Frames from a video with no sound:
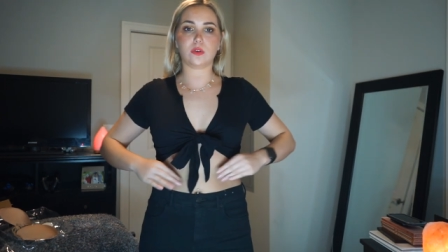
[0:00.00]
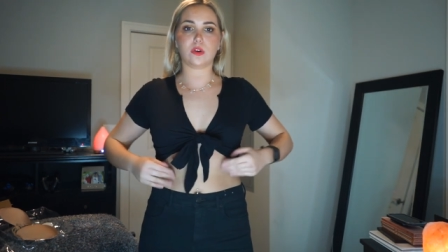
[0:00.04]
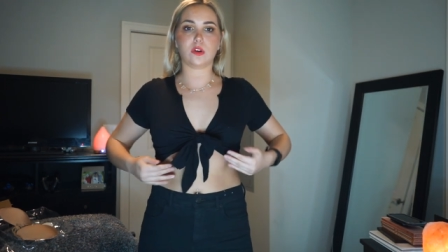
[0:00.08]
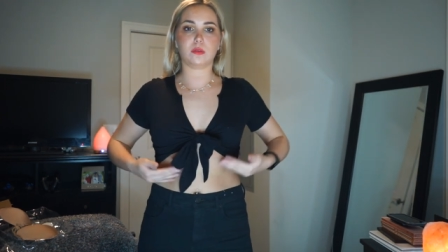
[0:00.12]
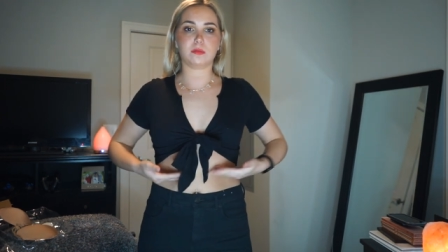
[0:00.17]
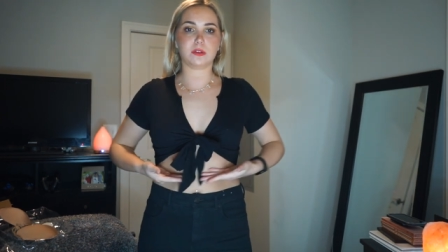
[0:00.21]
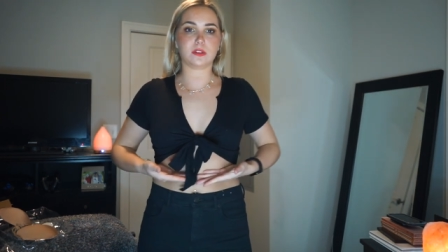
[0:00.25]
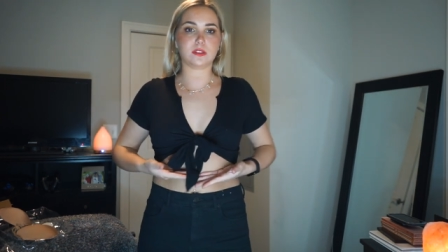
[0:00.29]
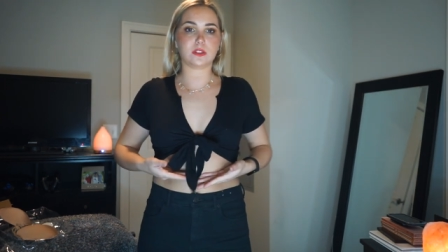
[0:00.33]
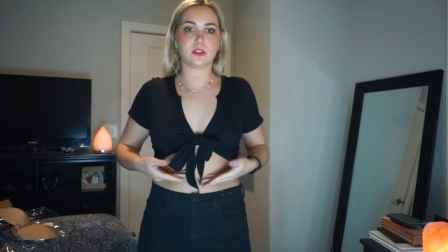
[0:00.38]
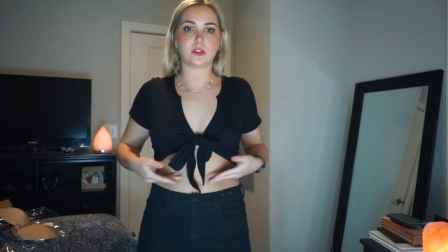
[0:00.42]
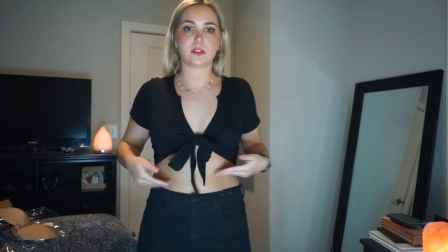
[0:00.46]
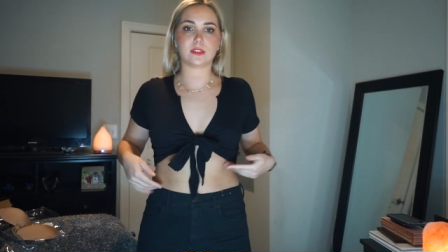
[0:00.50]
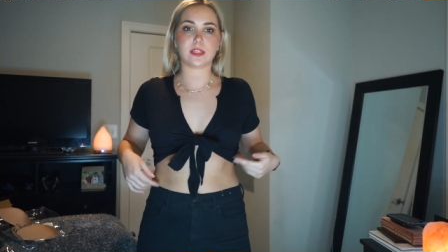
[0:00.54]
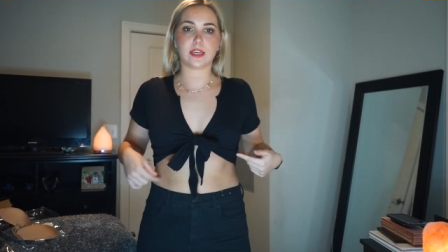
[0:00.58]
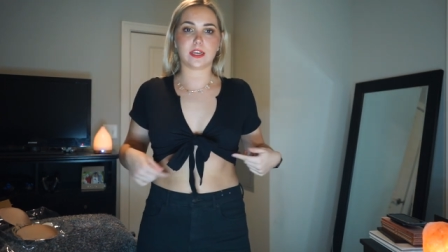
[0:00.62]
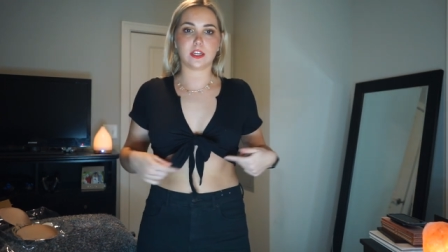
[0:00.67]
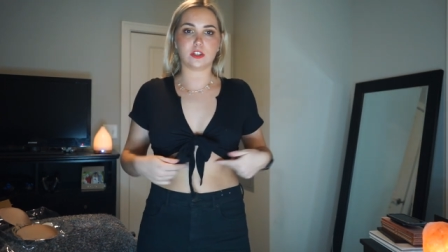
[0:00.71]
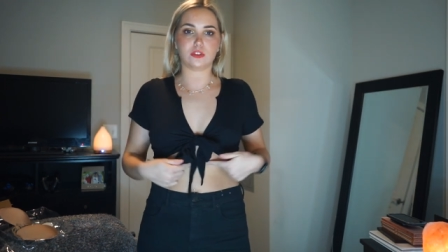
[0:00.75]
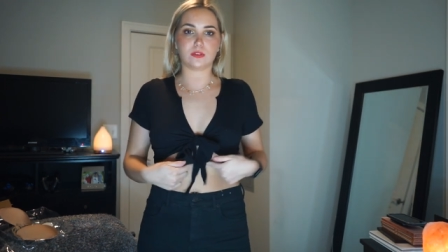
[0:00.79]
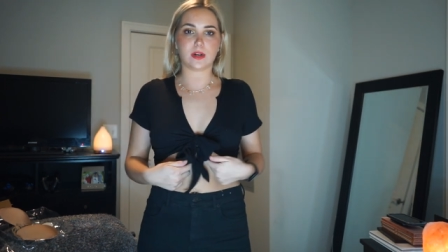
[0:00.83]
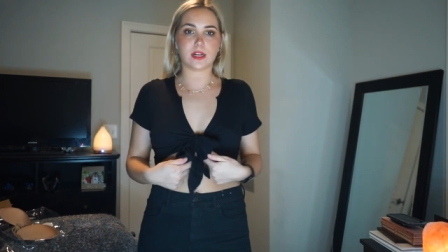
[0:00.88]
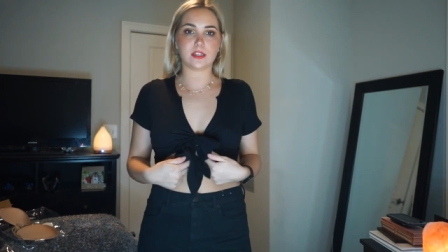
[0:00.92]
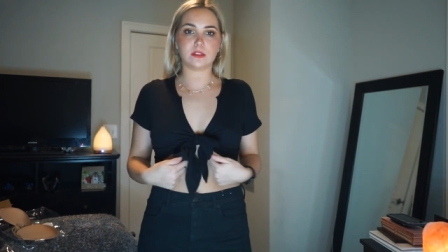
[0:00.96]
it almost looks like
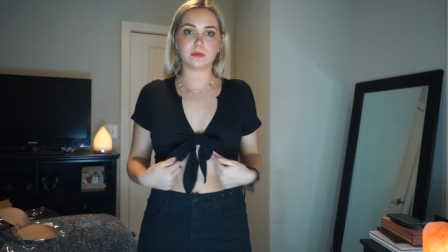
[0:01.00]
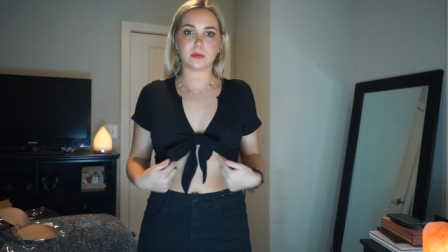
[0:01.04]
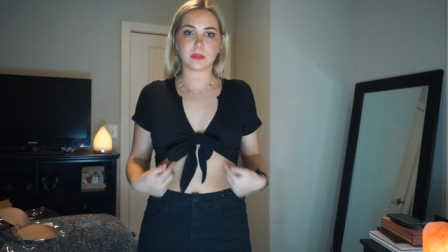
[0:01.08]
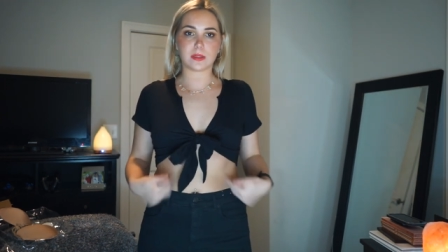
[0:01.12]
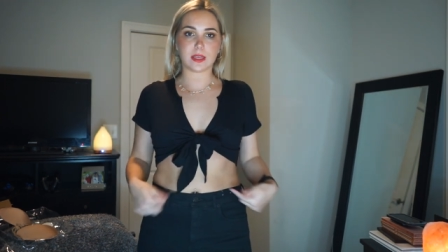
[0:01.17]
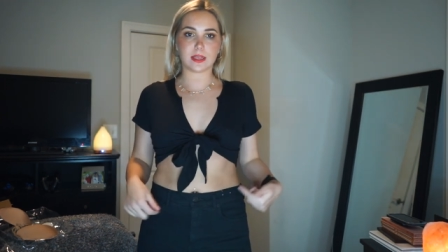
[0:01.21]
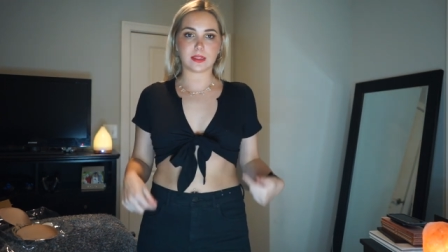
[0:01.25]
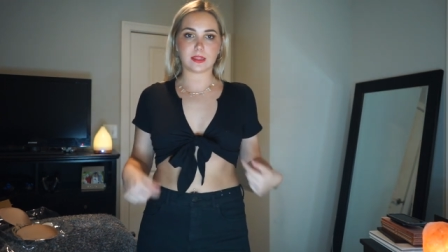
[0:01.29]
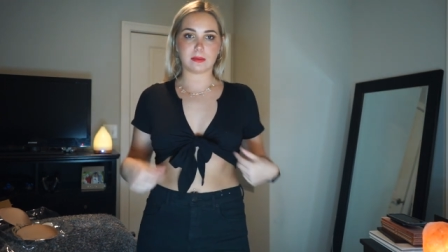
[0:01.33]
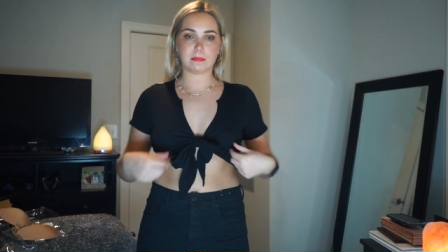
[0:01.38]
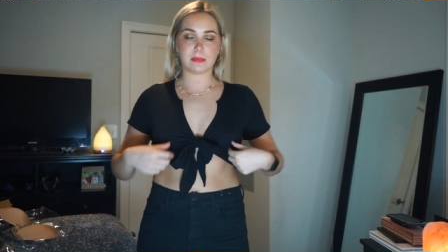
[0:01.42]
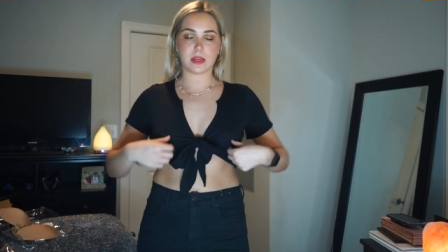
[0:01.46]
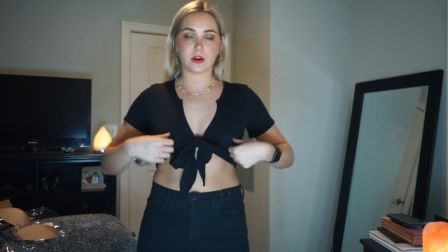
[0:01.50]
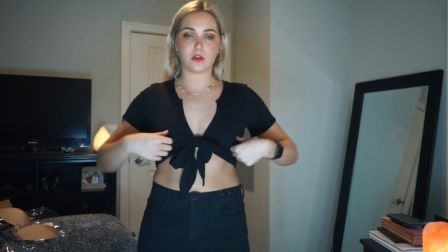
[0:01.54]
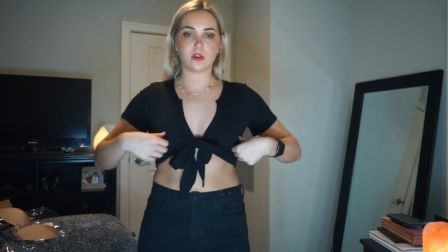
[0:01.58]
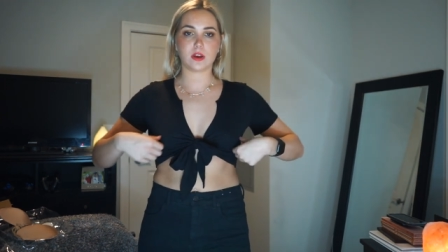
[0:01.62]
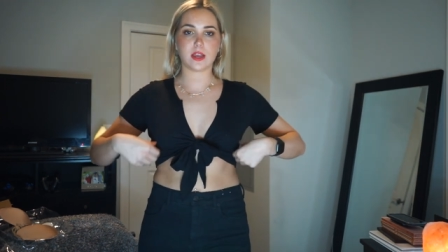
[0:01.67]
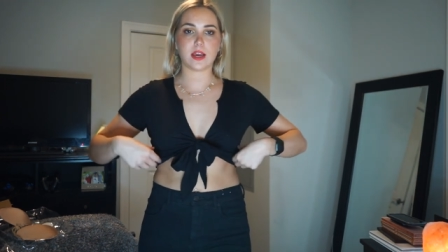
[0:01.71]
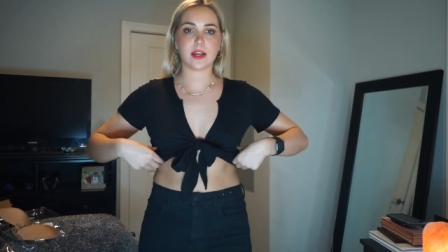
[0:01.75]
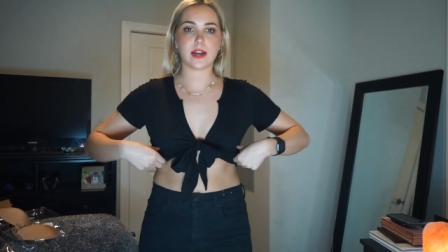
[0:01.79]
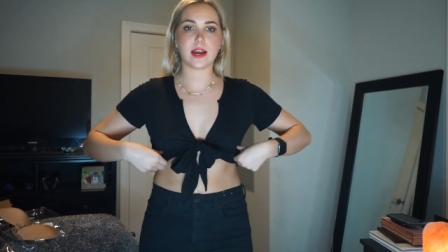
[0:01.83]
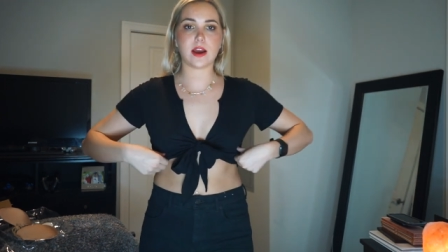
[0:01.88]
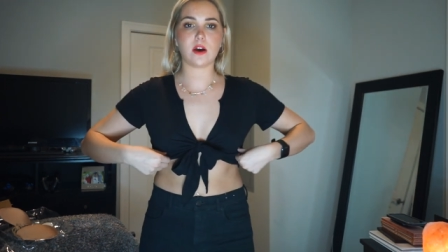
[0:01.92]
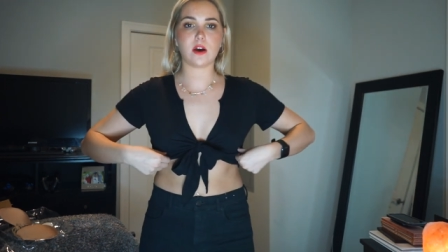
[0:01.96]
a dress with like the middle cut